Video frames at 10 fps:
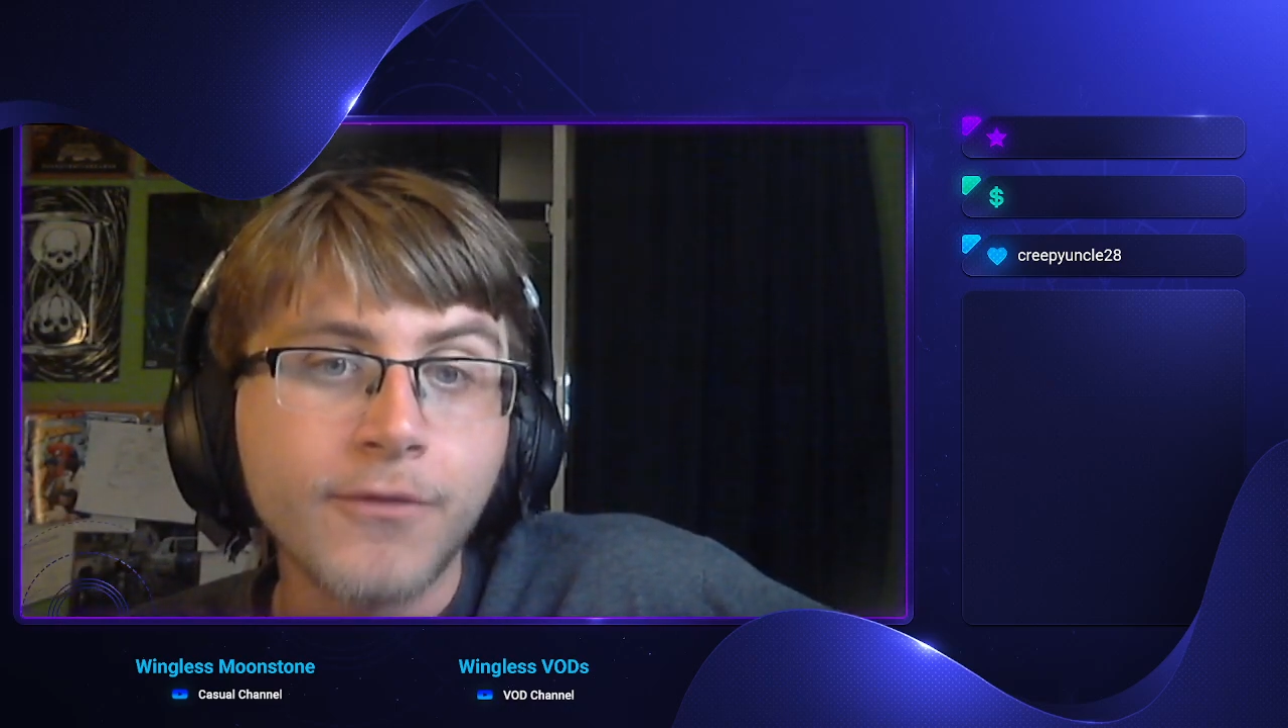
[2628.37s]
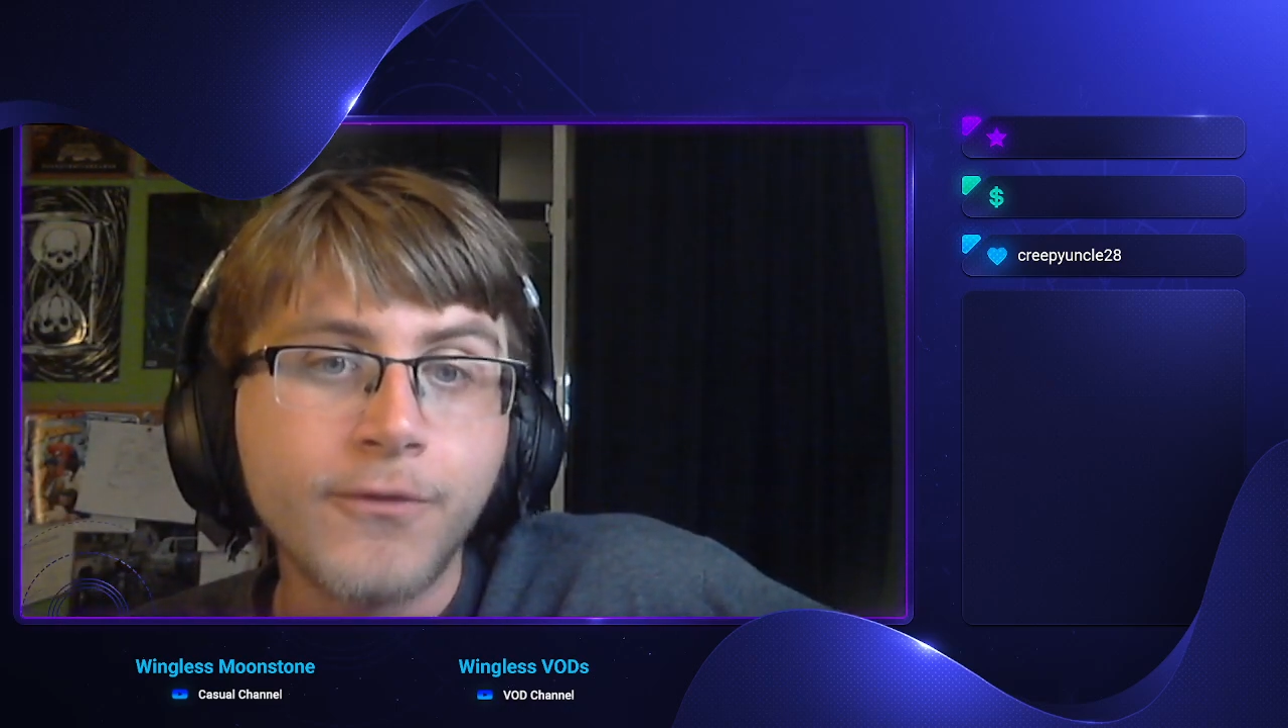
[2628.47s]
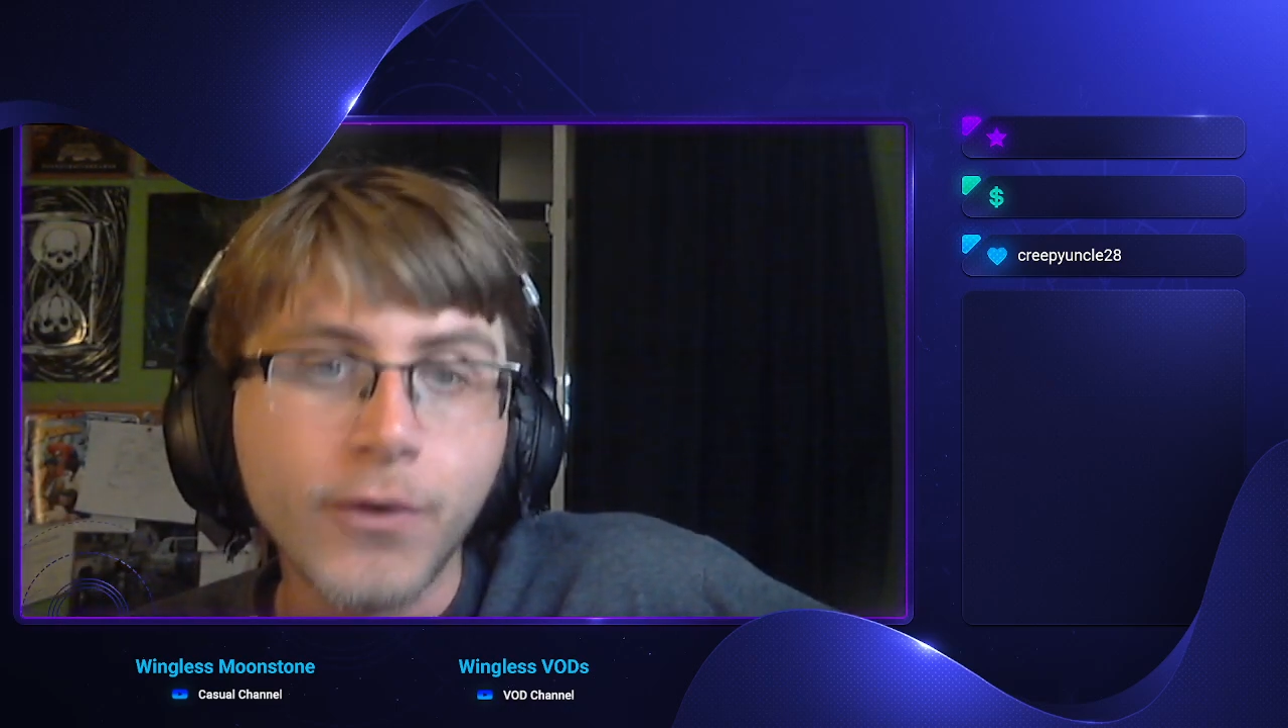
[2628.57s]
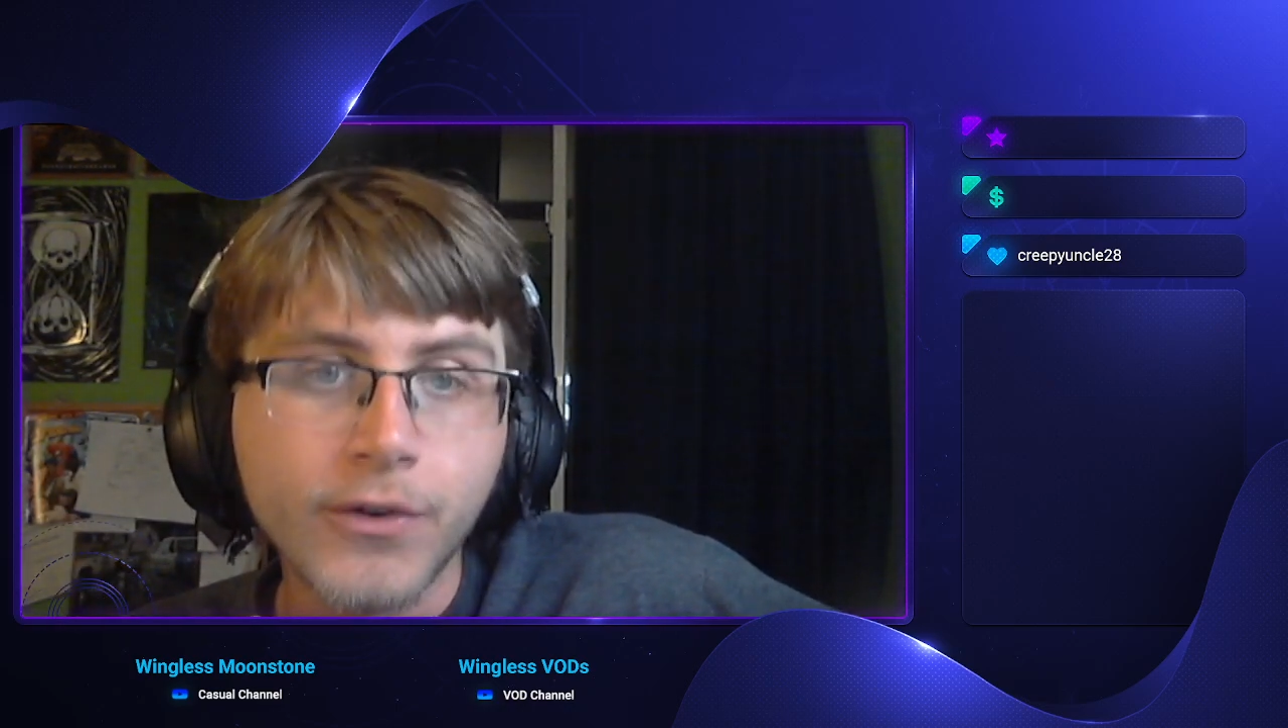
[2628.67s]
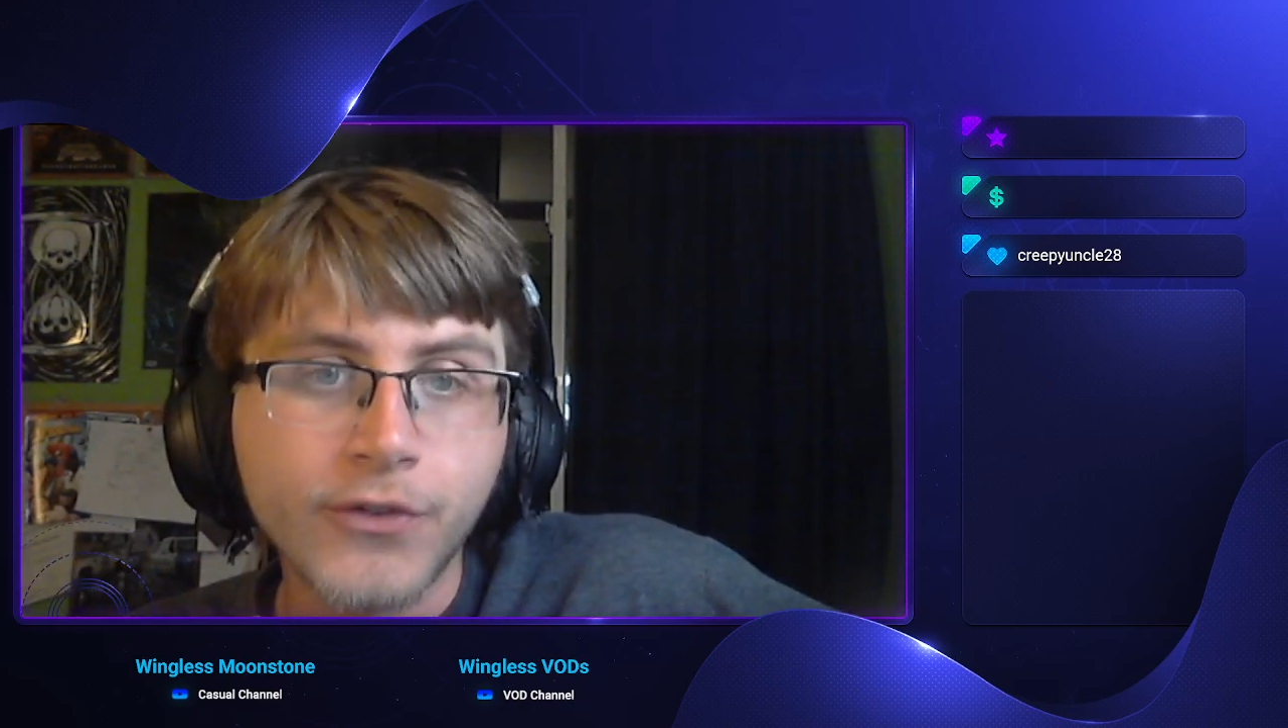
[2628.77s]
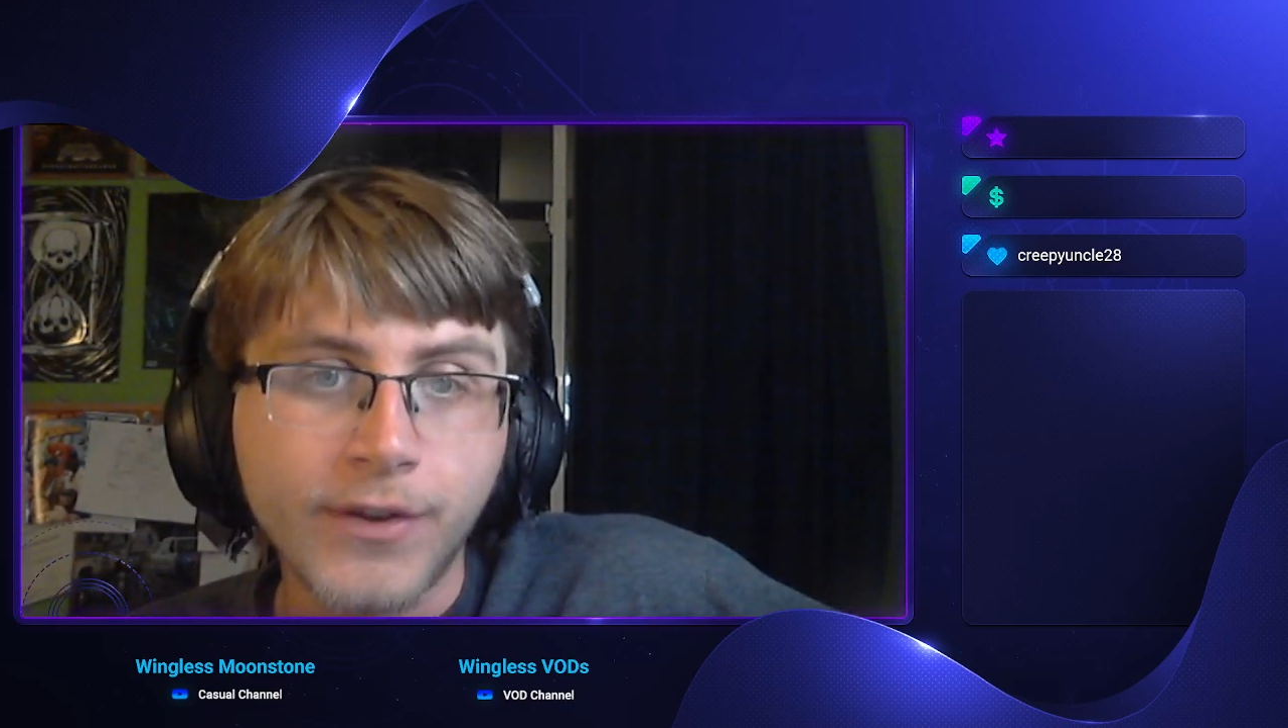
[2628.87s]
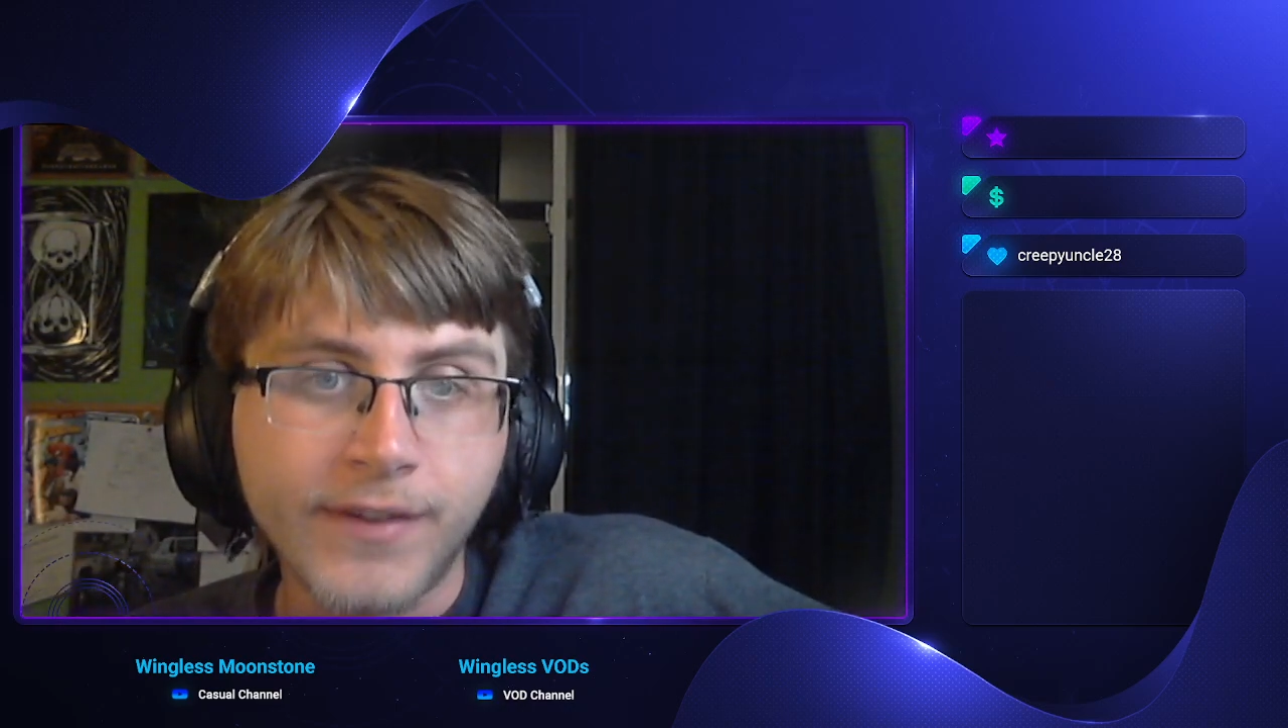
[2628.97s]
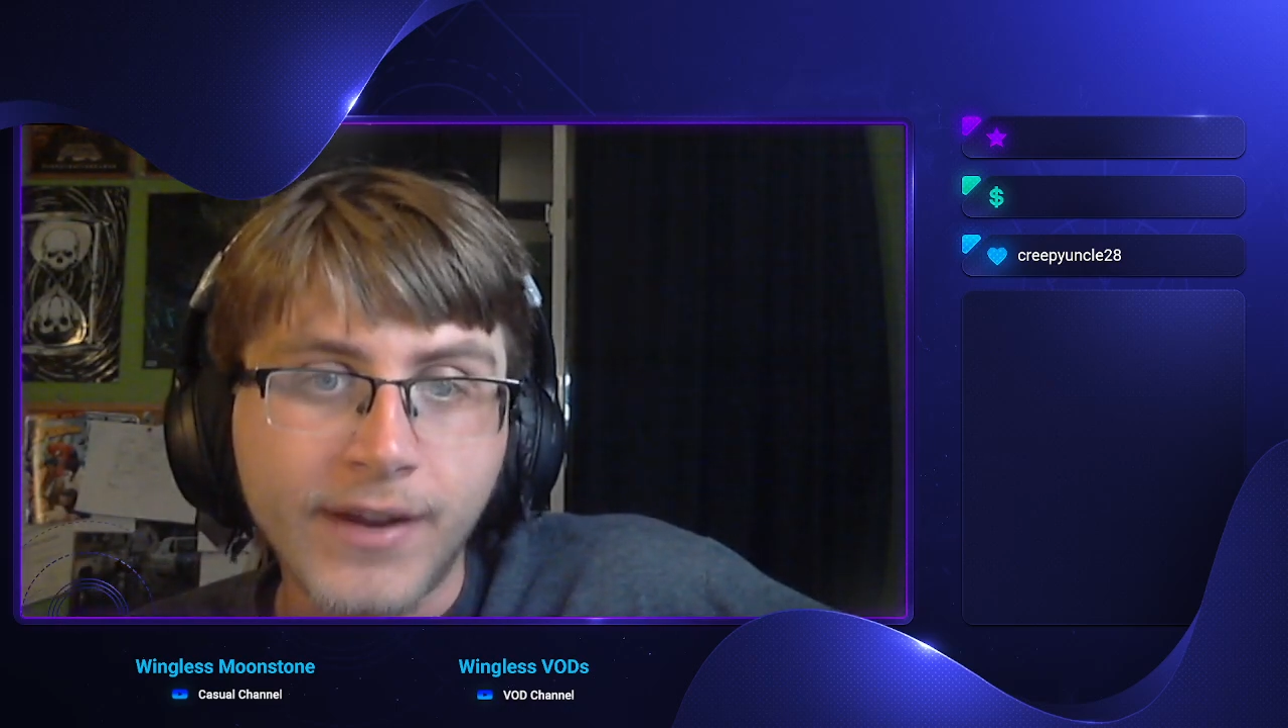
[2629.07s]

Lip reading: fortress